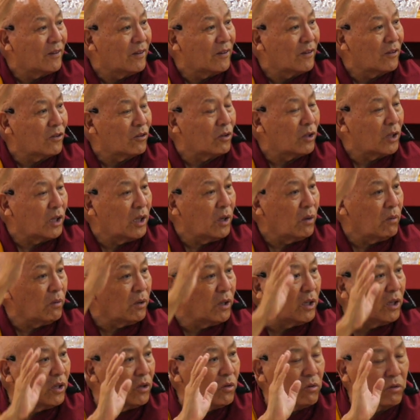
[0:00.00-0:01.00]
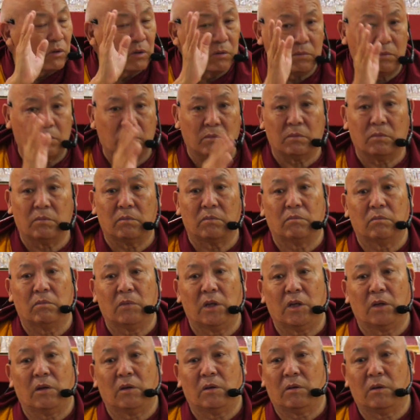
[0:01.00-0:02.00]
So there we need to
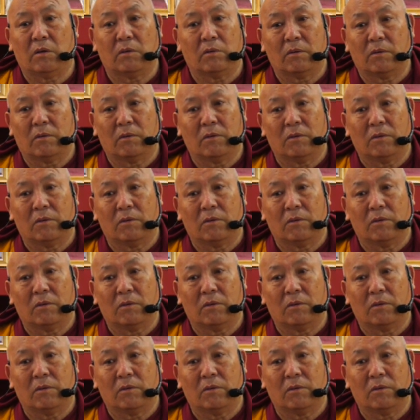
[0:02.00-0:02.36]
make a